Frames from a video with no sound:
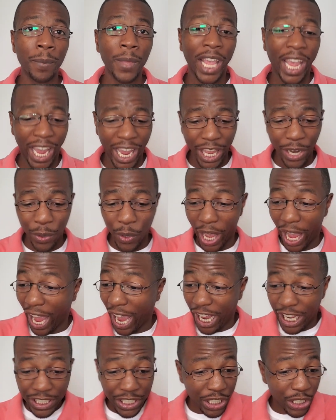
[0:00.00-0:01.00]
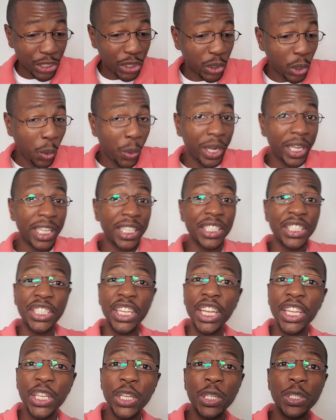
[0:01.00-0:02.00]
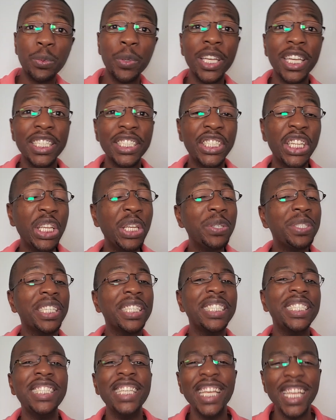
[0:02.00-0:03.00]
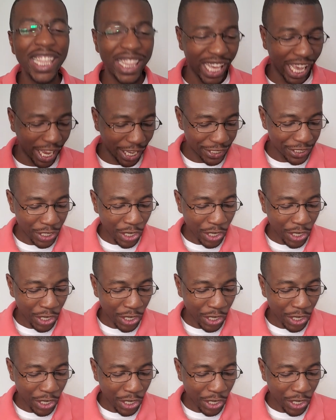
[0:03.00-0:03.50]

And as the story continues, we continue to see that.